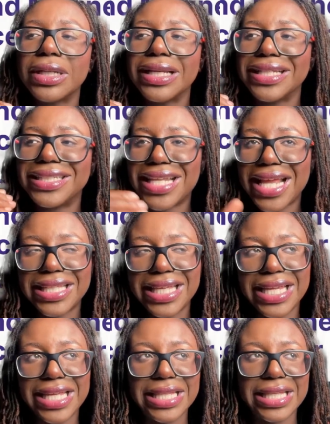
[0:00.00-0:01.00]

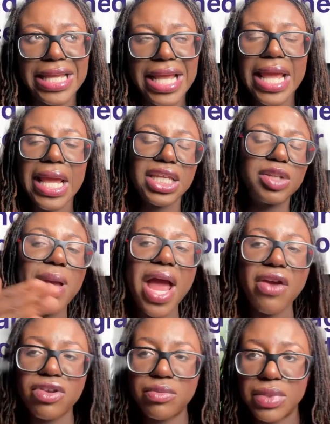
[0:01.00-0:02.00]
setting its
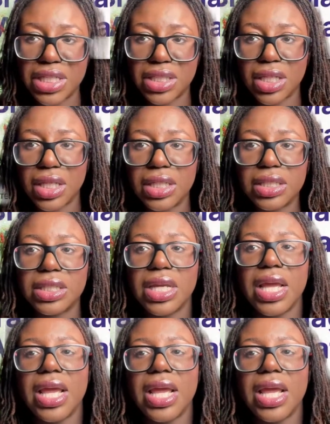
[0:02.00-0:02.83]
parameters,